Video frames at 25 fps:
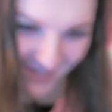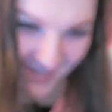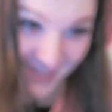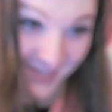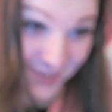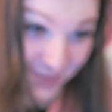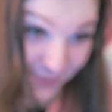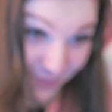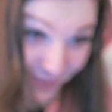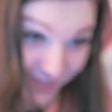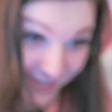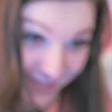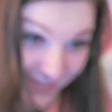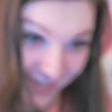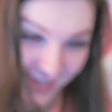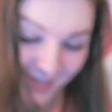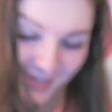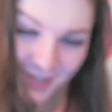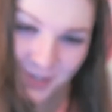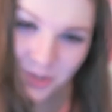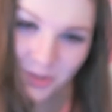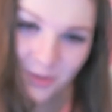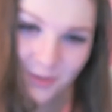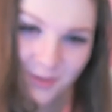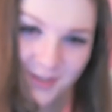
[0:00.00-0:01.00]
I swear to God,
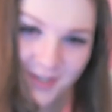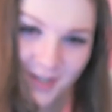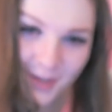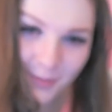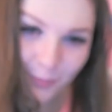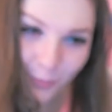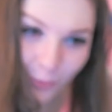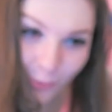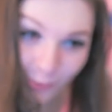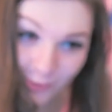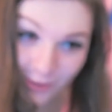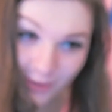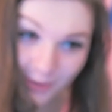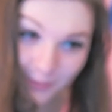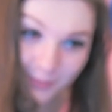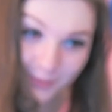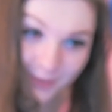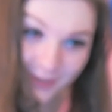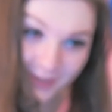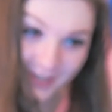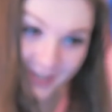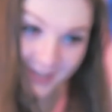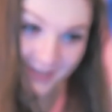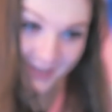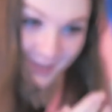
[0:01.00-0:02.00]
as soon as I brought up
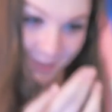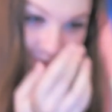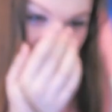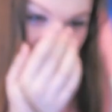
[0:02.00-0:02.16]
like